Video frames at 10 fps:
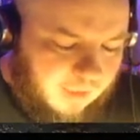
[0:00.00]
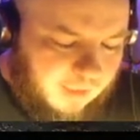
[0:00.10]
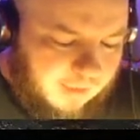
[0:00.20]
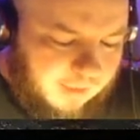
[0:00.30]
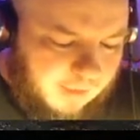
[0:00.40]

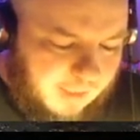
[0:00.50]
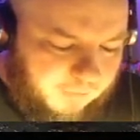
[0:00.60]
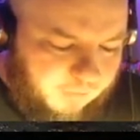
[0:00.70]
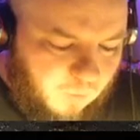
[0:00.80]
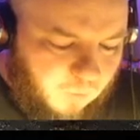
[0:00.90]
And
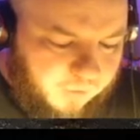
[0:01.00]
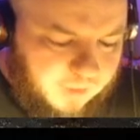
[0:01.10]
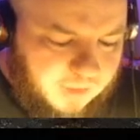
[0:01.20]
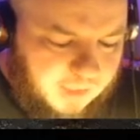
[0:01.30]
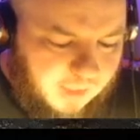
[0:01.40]
if you want to
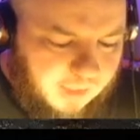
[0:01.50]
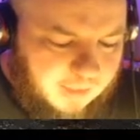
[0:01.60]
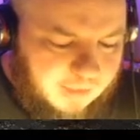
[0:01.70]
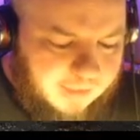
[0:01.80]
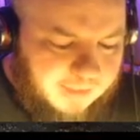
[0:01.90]
start,
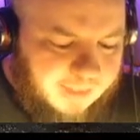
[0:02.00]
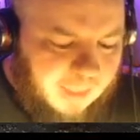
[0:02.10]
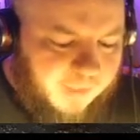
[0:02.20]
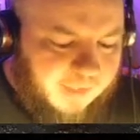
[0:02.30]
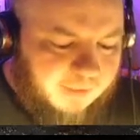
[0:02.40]
let's say
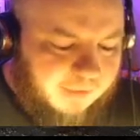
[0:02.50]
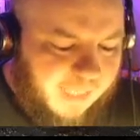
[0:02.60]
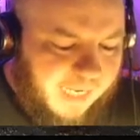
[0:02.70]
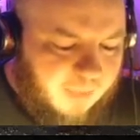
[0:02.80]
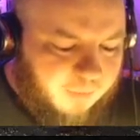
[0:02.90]
we didn't
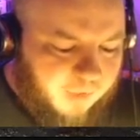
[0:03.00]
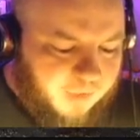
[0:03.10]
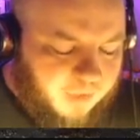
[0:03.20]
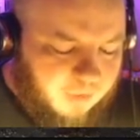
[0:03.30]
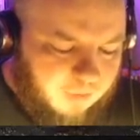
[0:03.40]

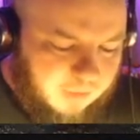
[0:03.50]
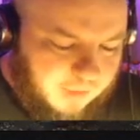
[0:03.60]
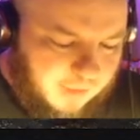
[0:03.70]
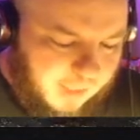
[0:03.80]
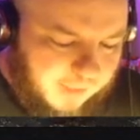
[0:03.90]
airbrush this
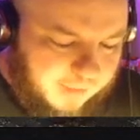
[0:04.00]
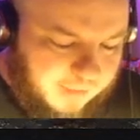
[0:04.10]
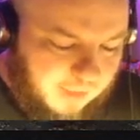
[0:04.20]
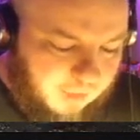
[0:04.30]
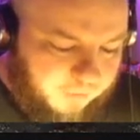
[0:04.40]
guy, and this
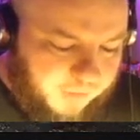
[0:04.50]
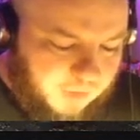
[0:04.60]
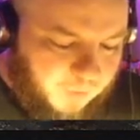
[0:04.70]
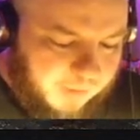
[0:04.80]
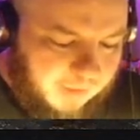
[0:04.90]
skull, for
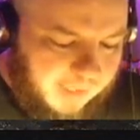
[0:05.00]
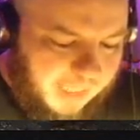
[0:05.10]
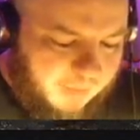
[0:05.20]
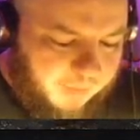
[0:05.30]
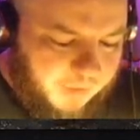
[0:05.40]
instance, we didn't
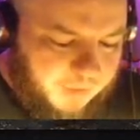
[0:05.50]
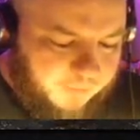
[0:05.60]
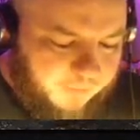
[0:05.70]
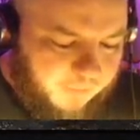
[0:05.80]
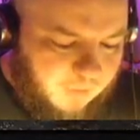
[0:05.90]
airbrush.
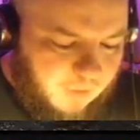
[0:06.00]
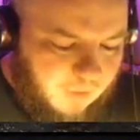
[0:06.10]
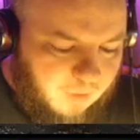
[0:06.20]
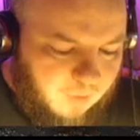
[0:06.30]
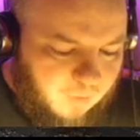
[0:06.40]

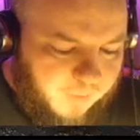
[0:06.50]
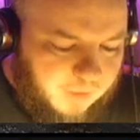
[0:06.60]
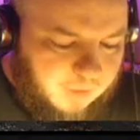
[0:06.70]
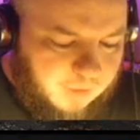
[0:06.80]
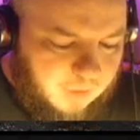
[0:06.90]
what we
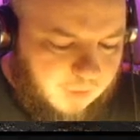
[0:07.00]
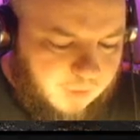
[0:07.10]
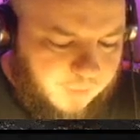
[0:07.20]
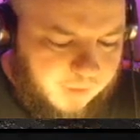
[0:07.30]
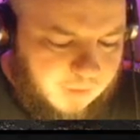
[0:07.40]
could do
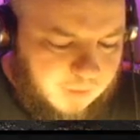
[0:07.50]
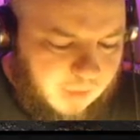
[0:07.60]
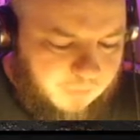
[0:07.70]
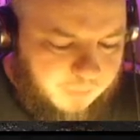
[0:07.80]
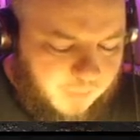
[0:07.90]
is we could
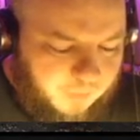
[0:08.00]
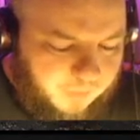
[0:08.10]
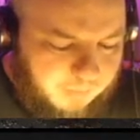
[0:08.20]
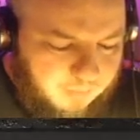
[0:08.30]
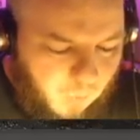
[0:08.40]
start
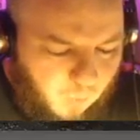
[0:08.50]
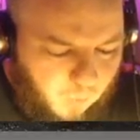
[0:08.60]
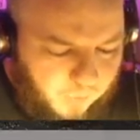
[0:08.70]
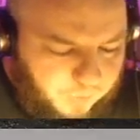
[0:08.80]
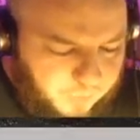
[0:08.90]
removing
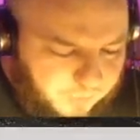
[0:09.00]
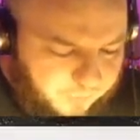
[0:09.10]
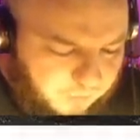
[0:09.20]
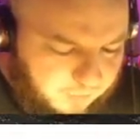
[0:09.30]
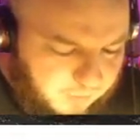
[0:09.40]
more oils
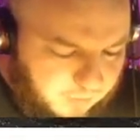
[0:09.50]
from